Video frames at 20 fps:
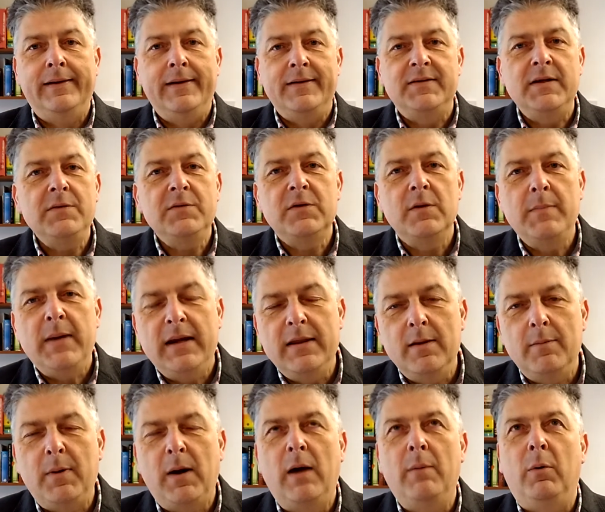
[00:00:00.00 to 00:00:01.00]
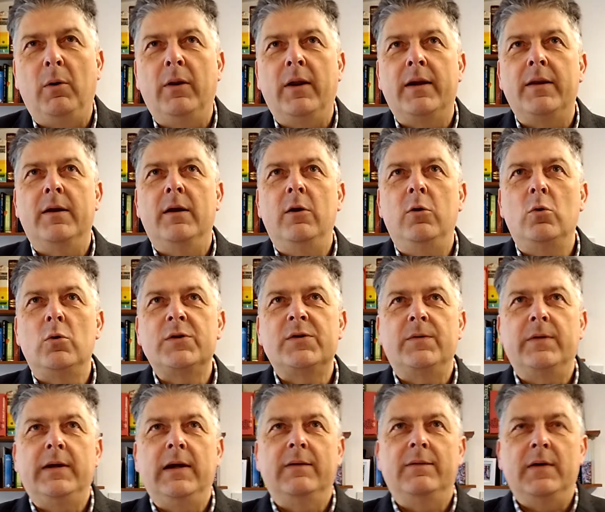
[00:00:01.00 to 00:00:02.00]
Seems to me in the Bible that the Lord's
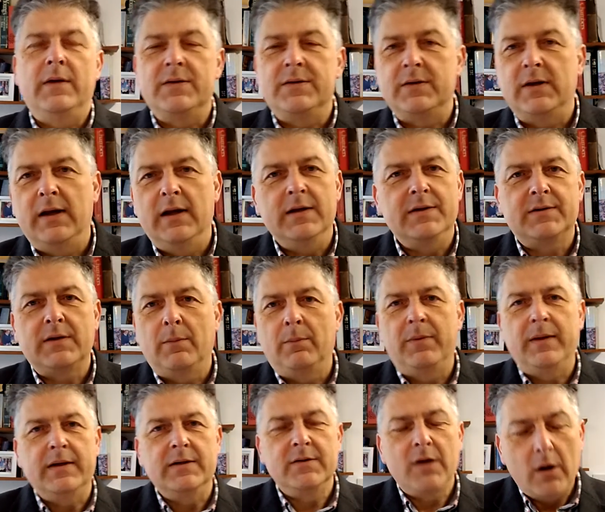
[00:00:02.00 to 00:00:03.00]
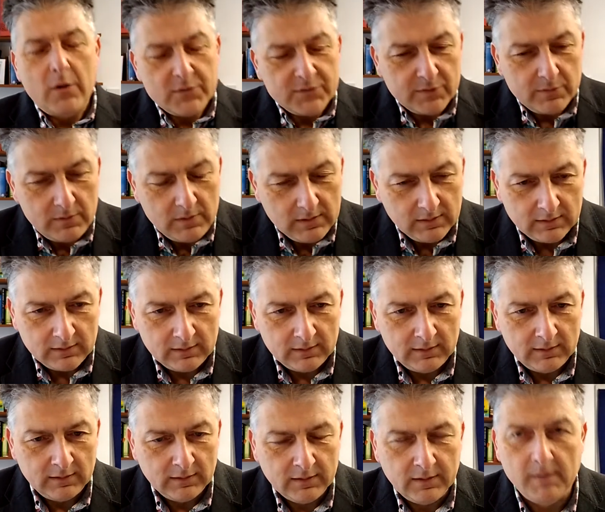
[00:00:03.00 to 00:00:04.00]
forgiveness is something total,
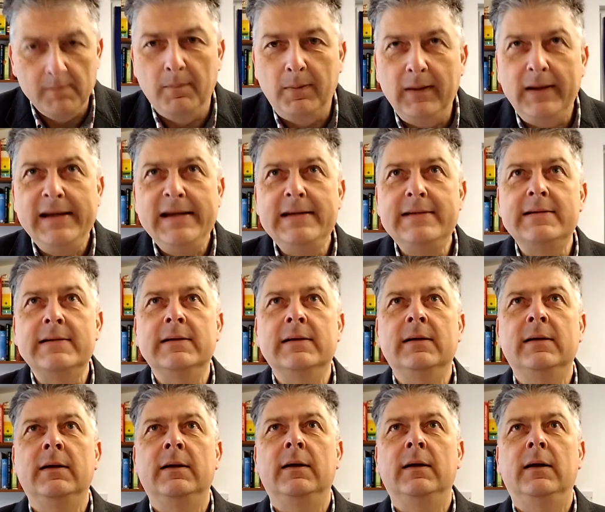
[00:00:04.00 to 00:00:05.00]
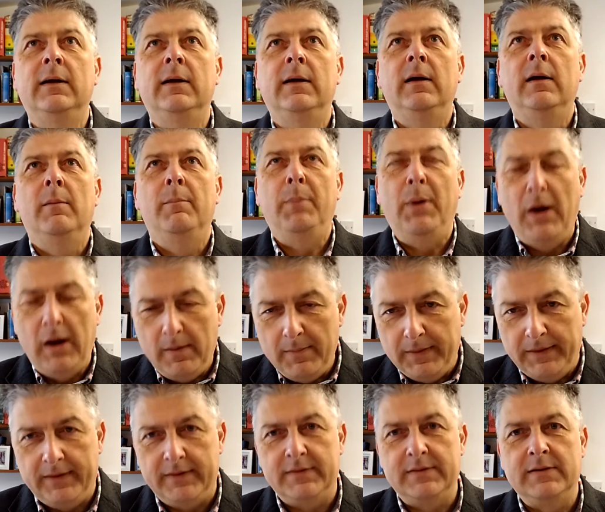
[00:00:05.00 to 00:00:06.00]
complete,
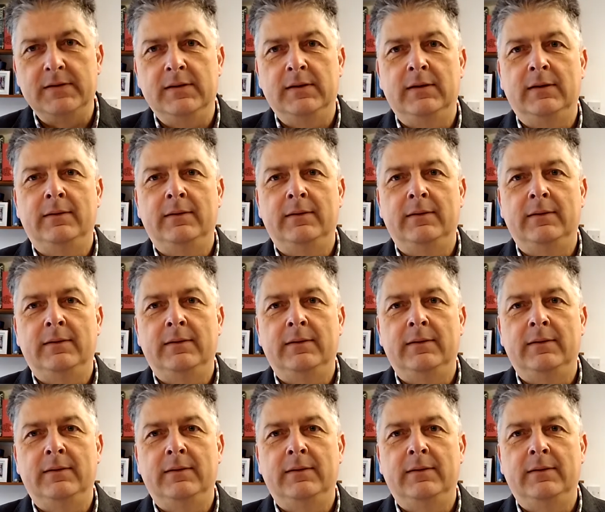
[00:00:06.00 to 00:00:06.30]
permanent.